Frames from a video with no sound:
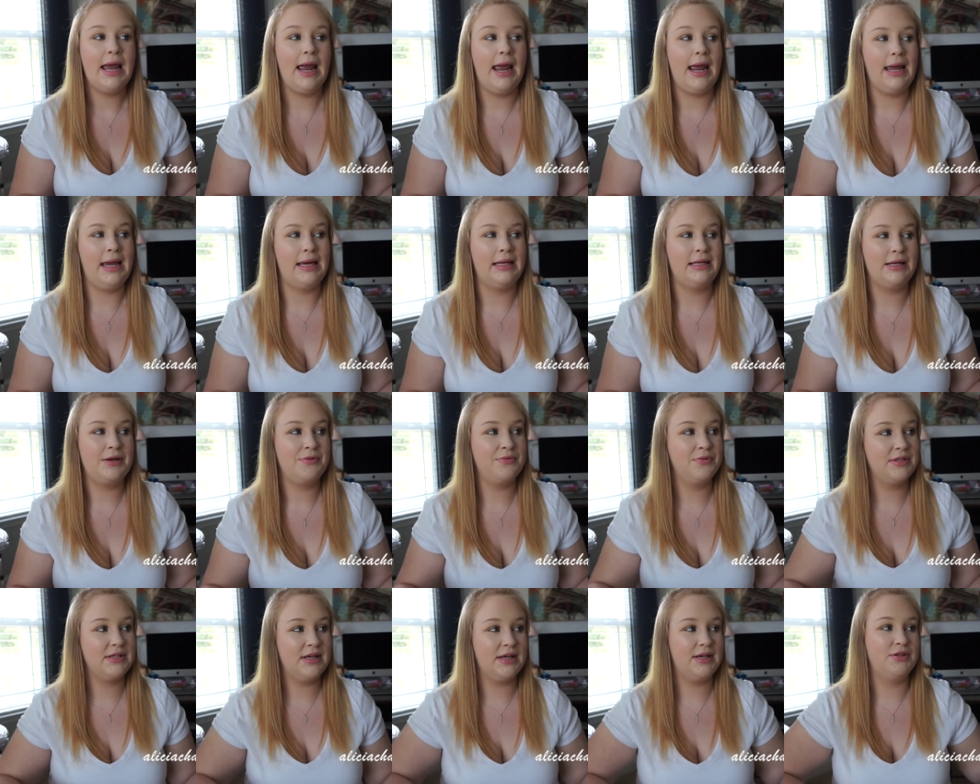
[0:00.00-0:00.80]
and he
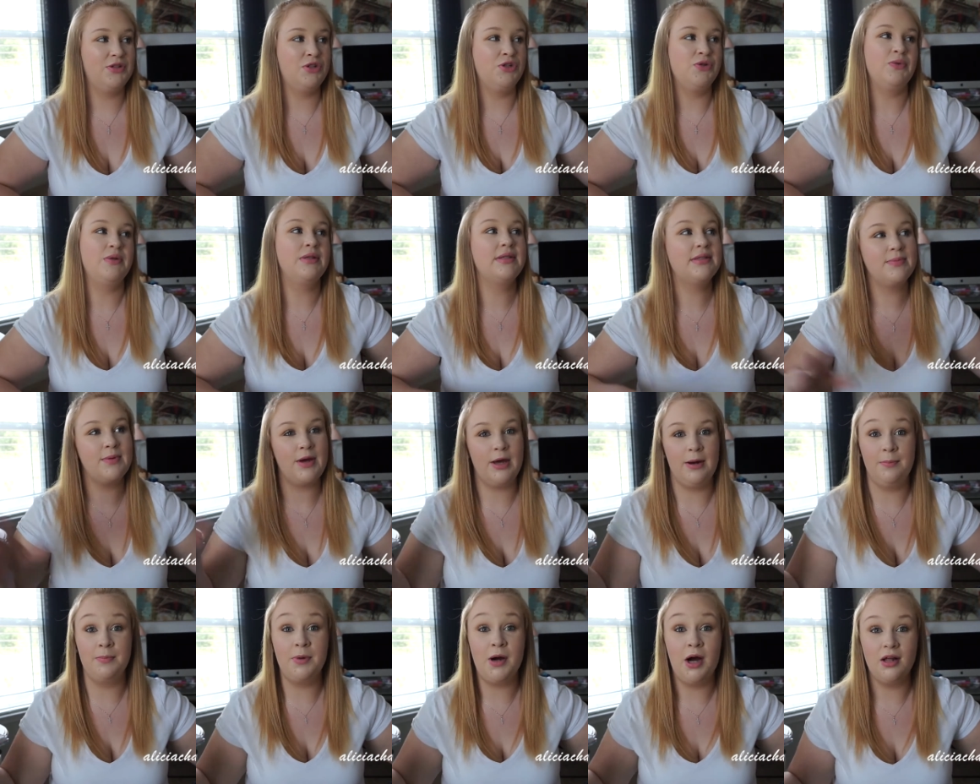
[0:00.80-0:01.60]
was like doing some
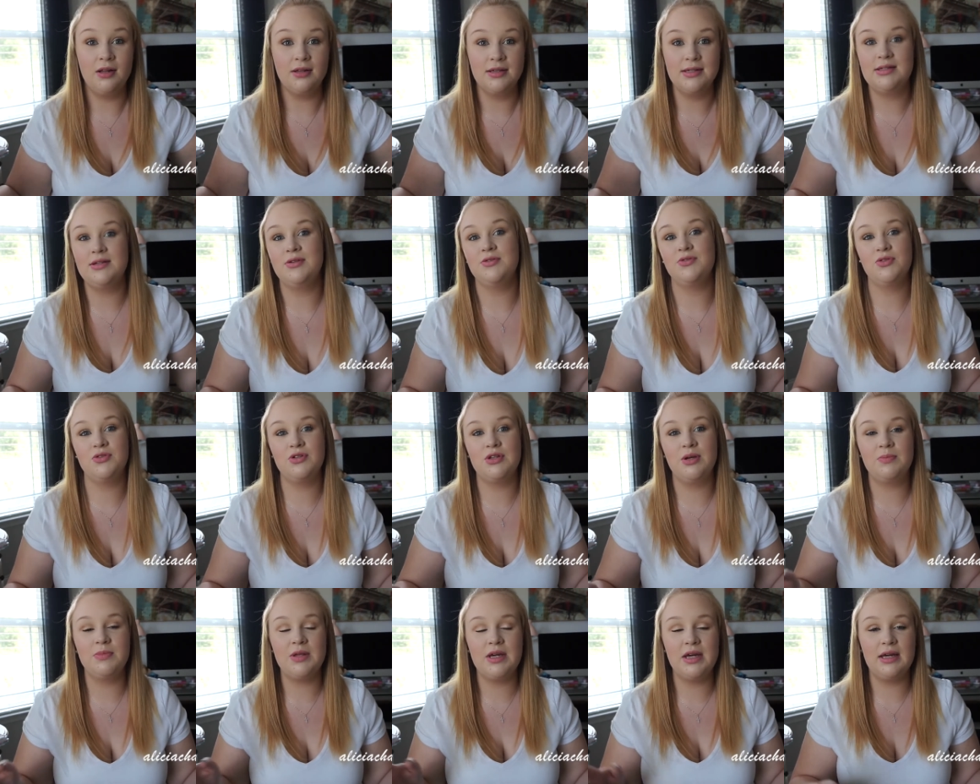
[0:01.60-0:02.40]
kind of policies or
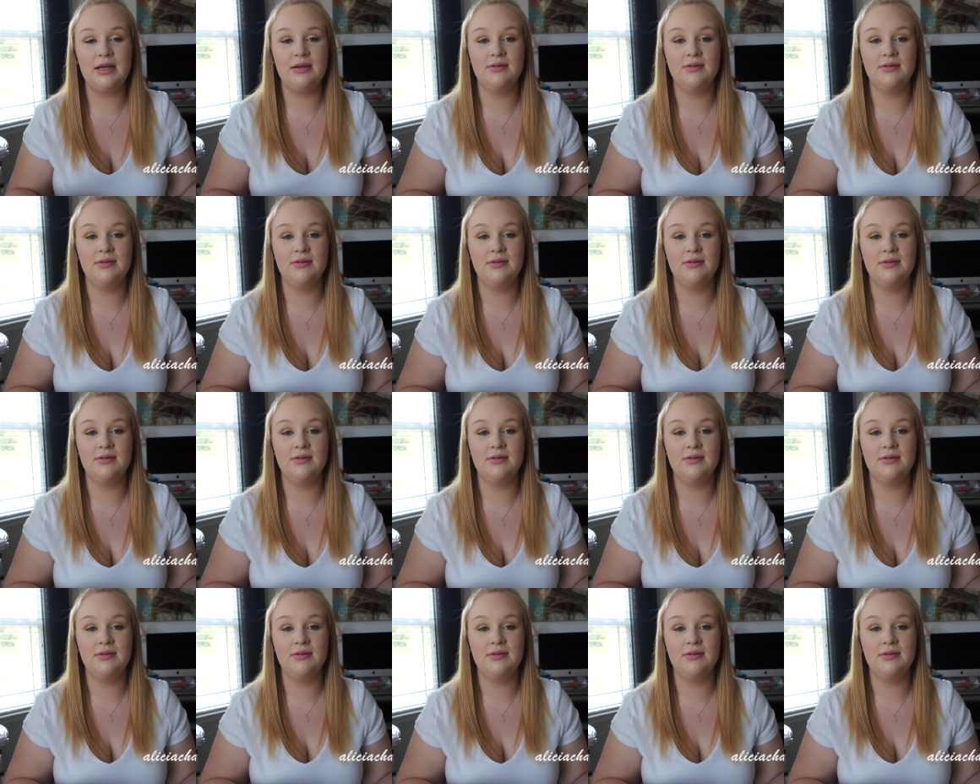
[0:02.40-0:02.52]
something.